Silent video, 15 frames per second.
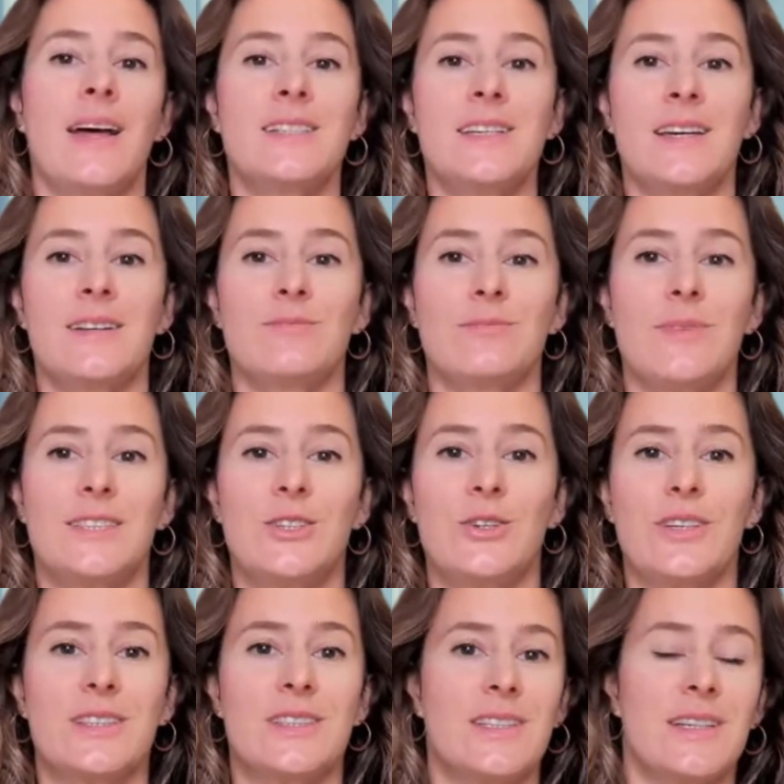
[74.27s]
And that's it. As
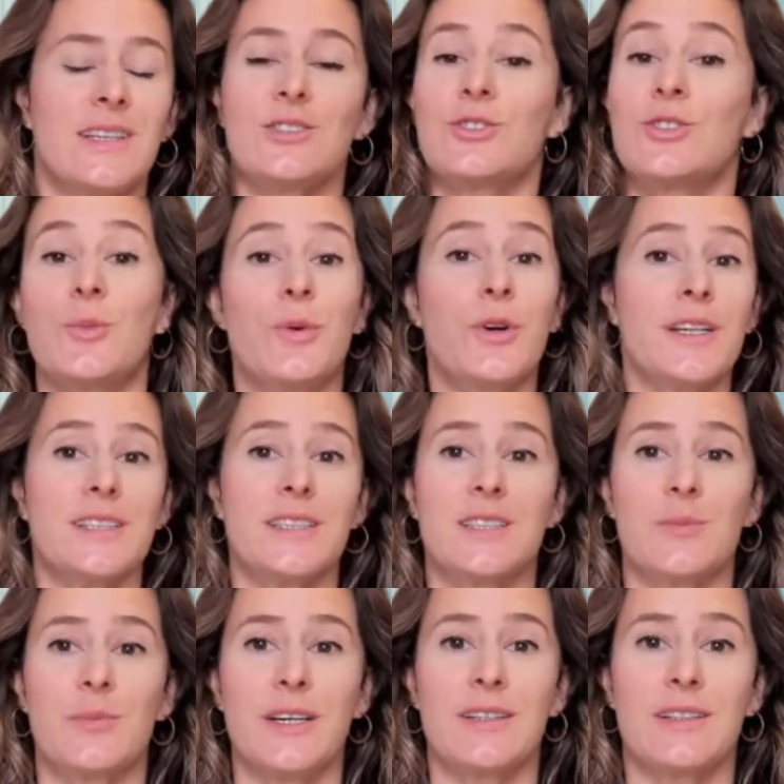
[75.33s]
you can see, it's super easy
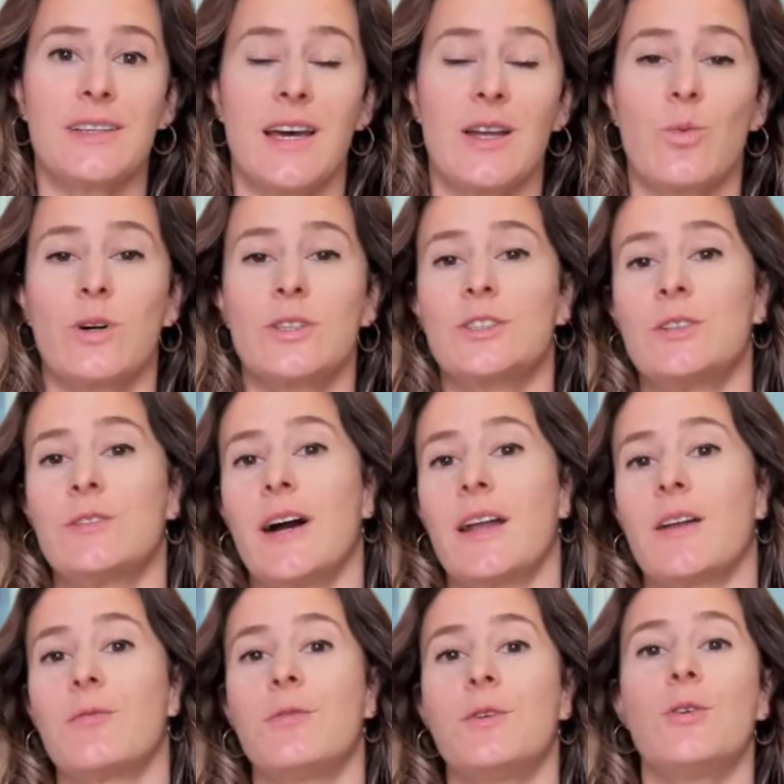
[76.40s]
to build, and once you've
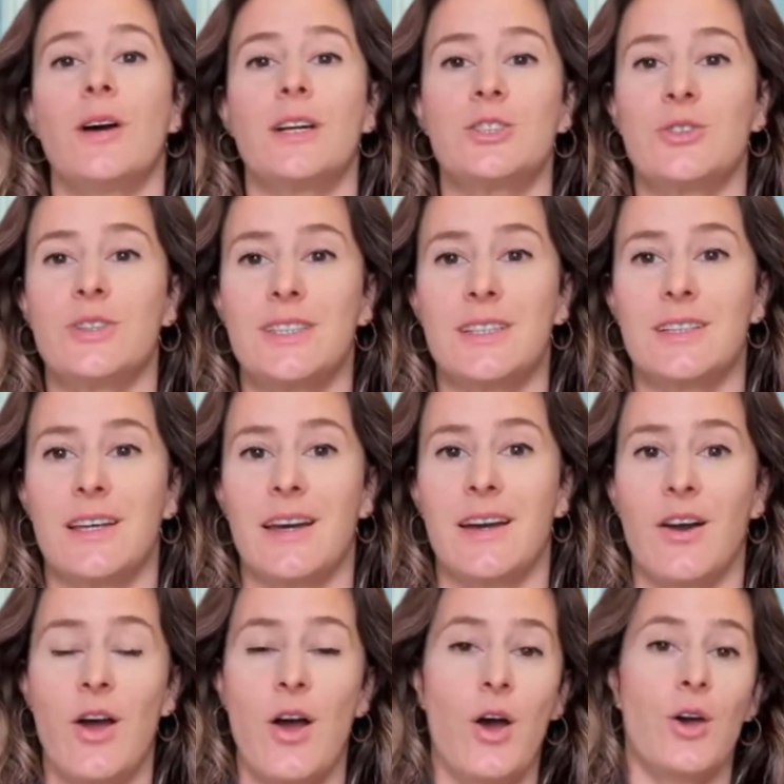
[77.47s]
got a few entries in
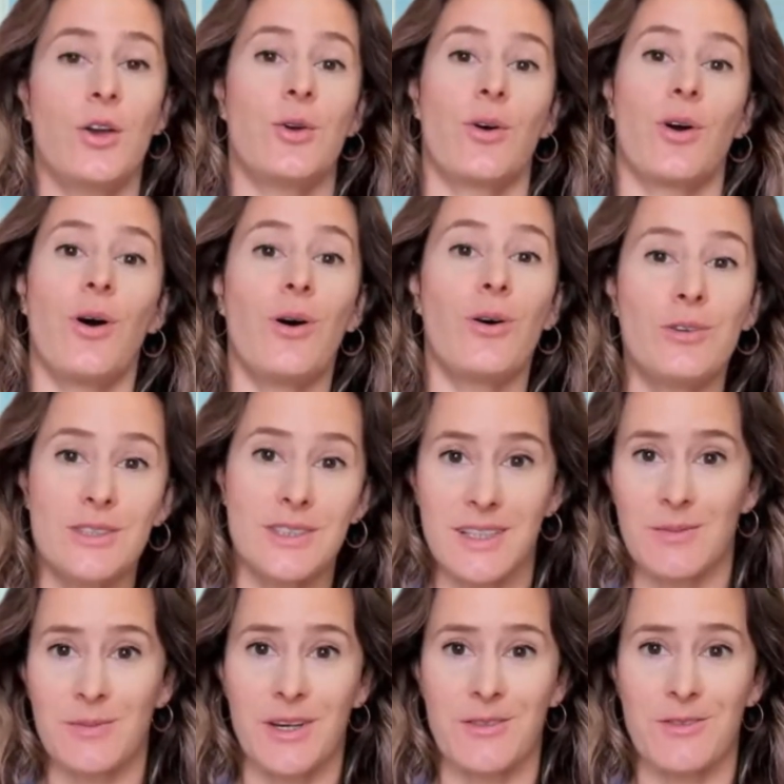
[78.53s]
there, your whole
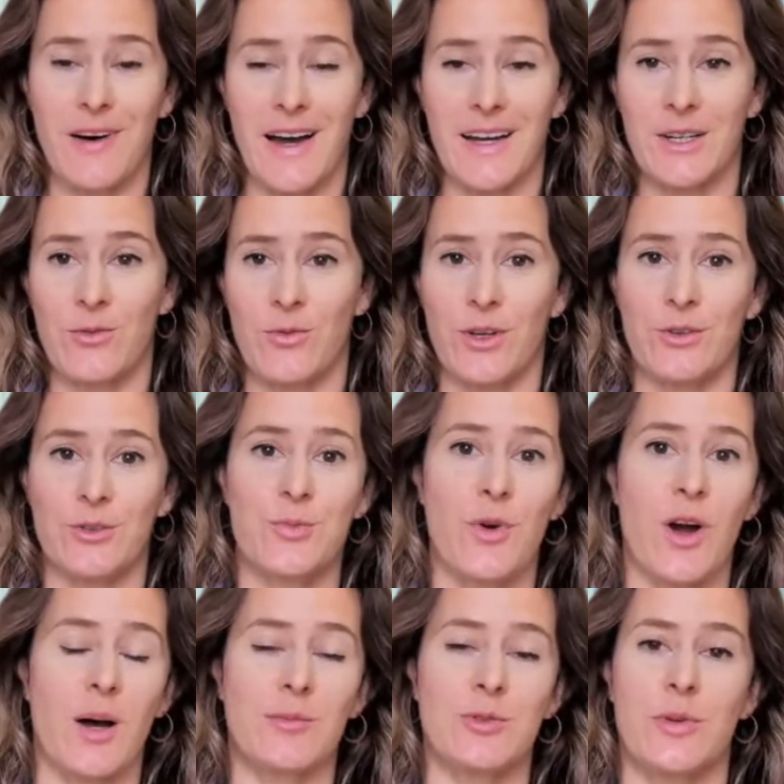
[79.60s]
team can find and reuse
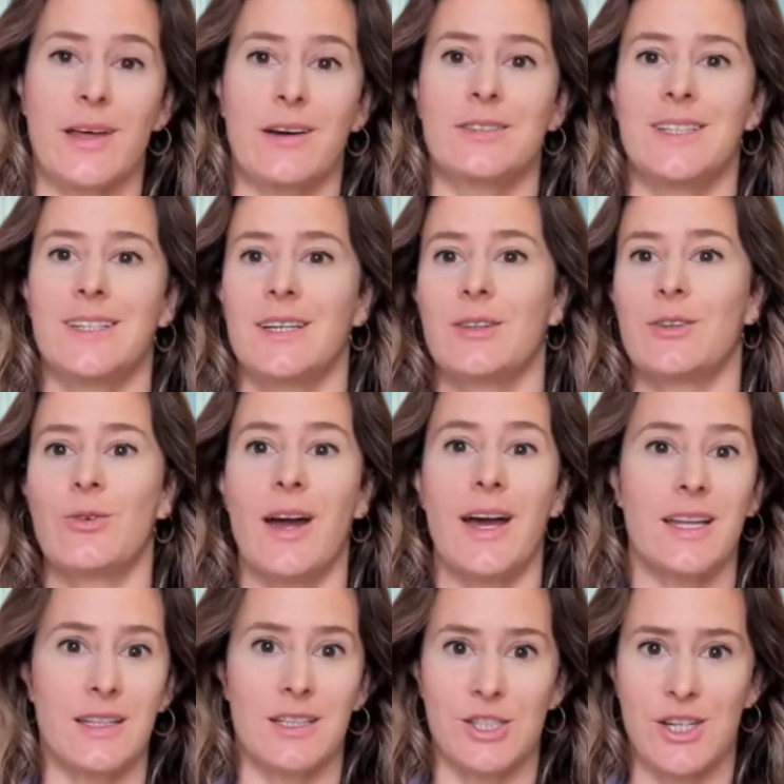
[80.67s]
prompts without digging through
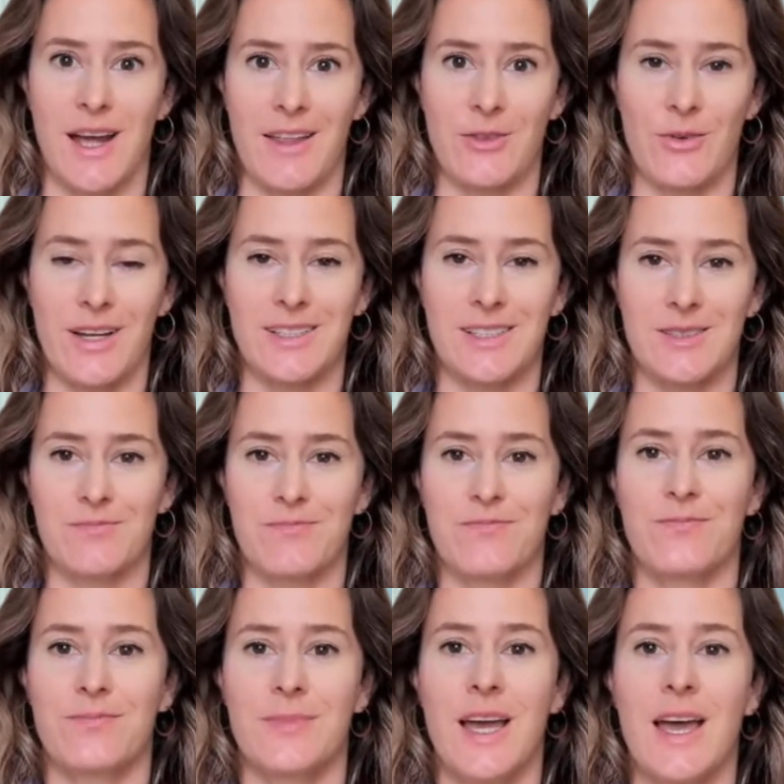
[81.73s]
endless chat threads.
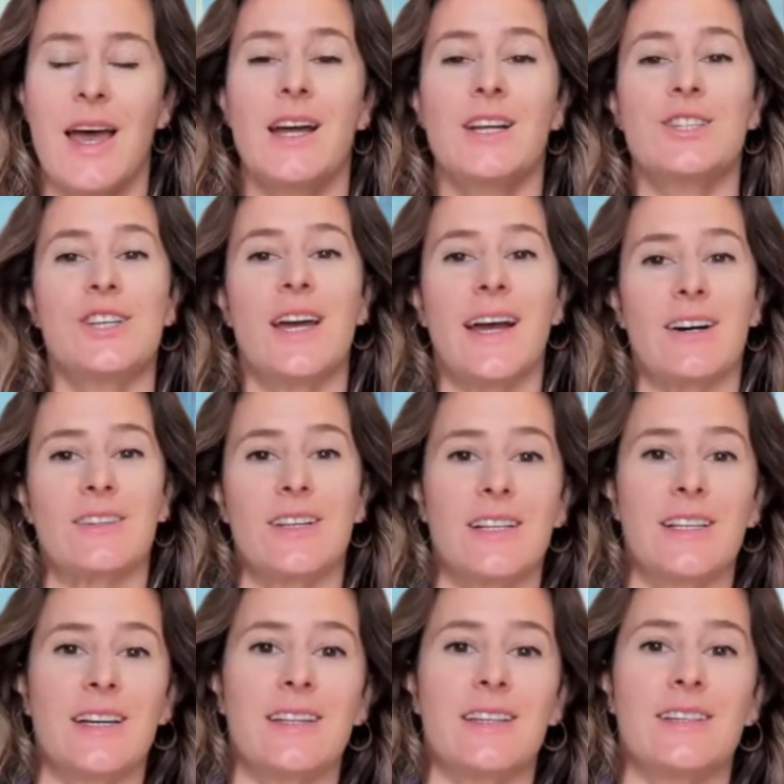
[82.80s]
Check out
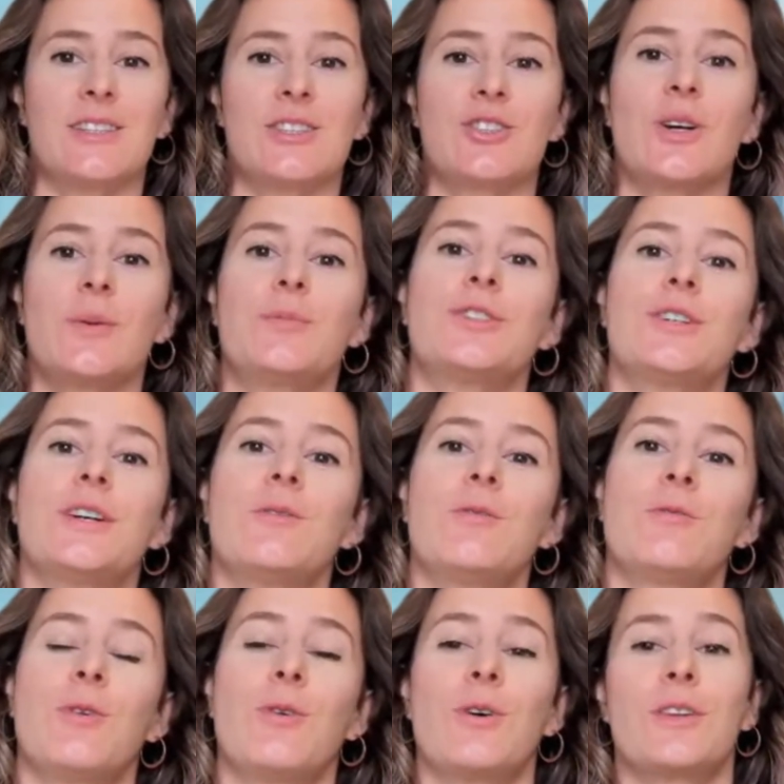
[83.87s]
the link in the
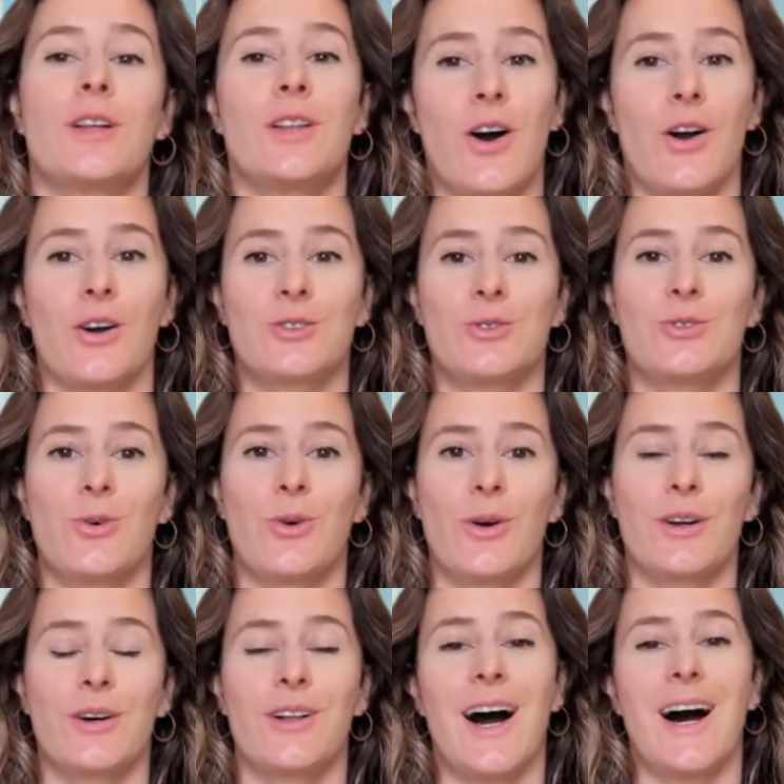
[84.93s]
description for the longer
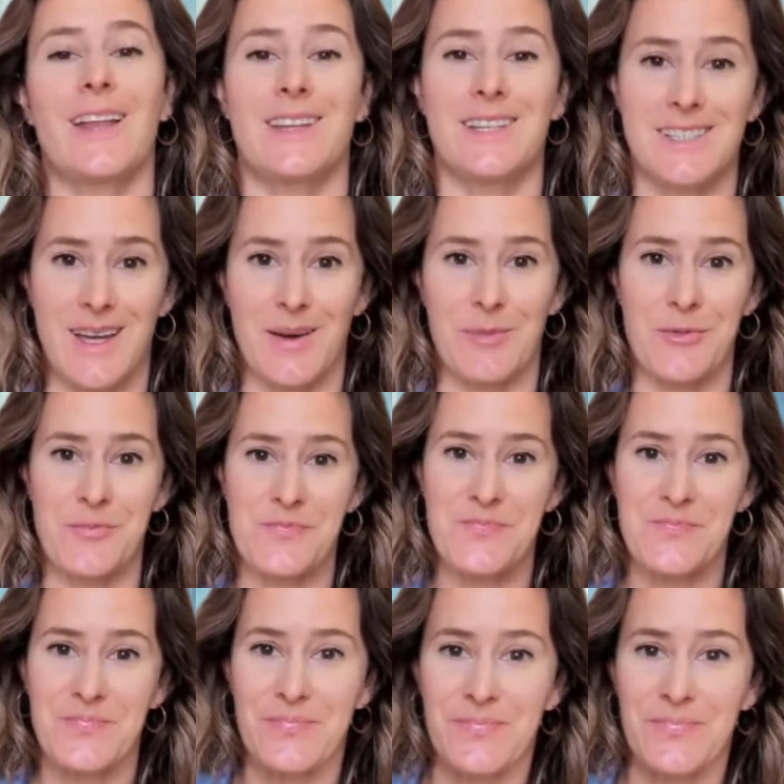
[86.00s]
tutorial on this demo.